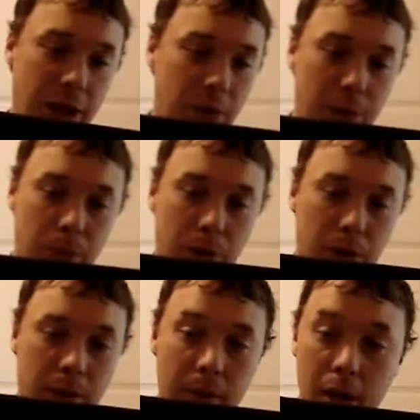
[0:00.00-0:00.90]
You would
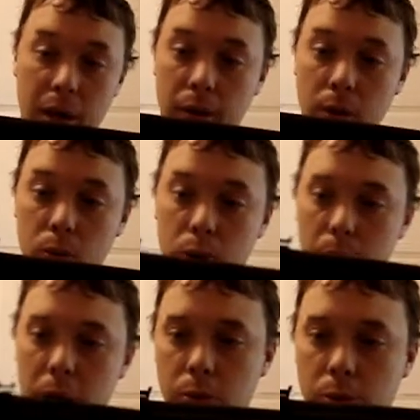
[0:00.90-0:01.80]
really, you
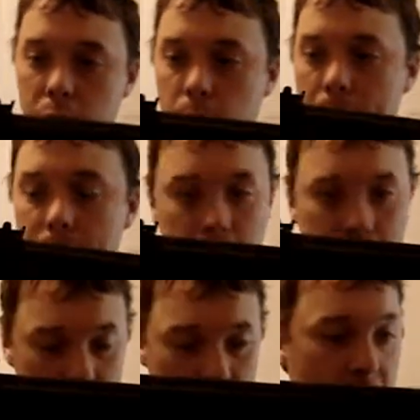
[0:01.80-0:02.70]
mess with this weapon as
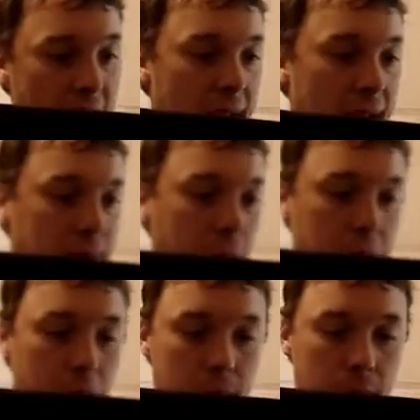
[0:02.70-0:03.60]
much as I have, you would
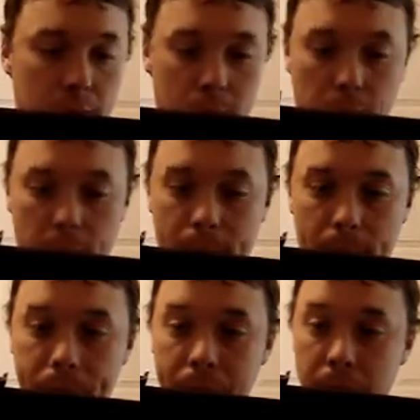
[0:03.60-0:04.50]
get used to it.
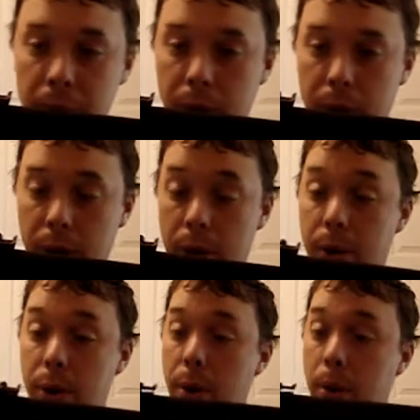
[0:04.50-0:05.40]

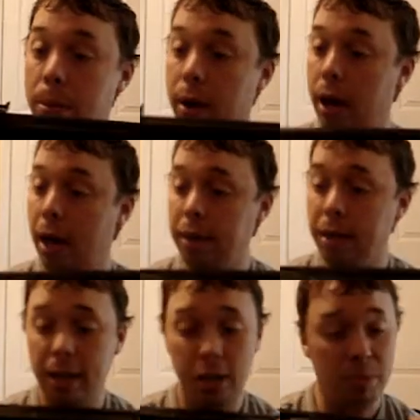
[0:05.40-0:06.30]
But I
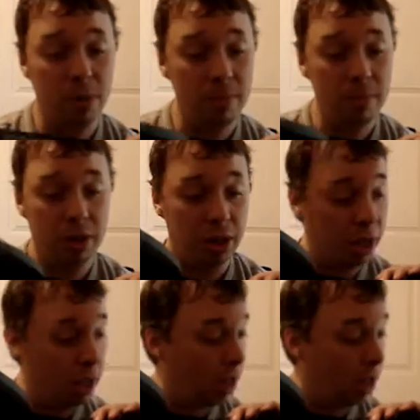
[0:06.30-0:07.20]
think that's pretty much
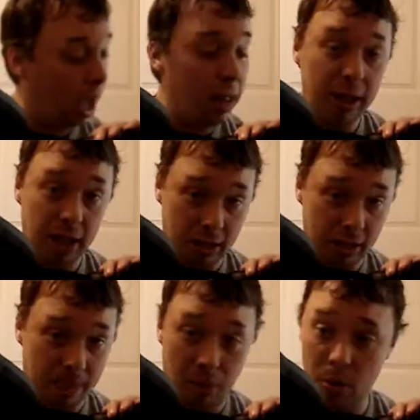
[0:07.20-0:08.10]
it. I think the
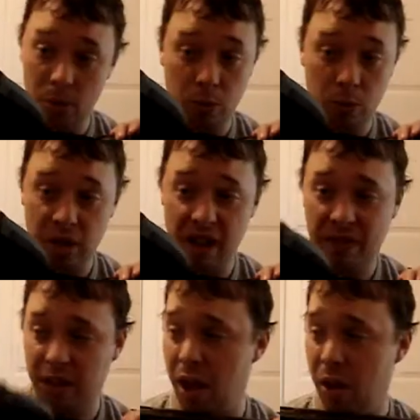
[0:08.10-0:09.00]
pros
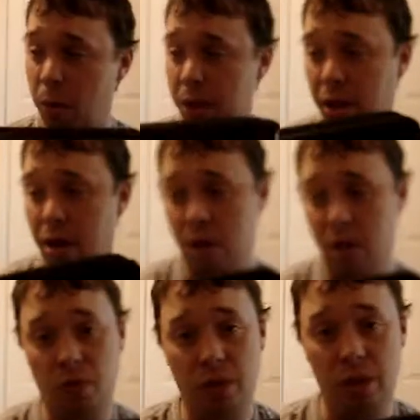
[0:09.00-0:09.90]
definitely outweigh the
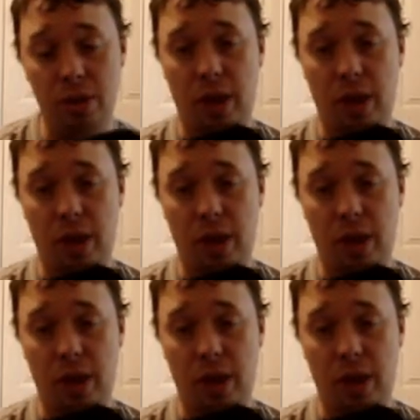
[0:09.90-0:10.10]
cons for this